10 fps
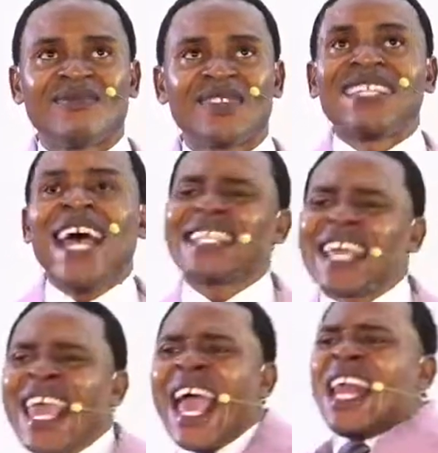That
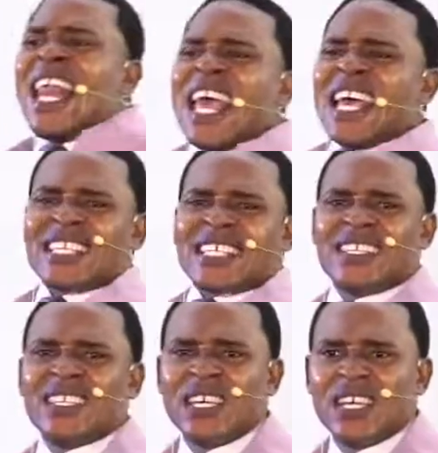careless.
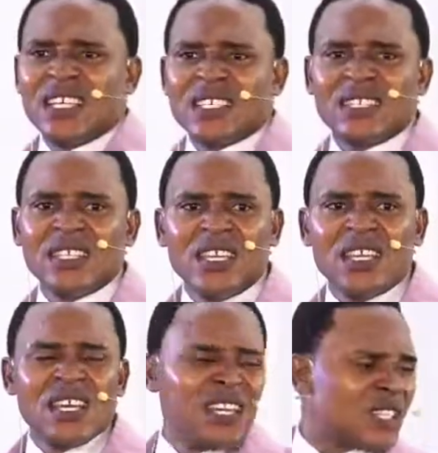
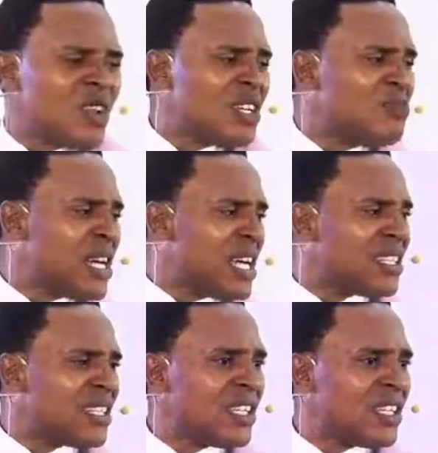Is it not the bread?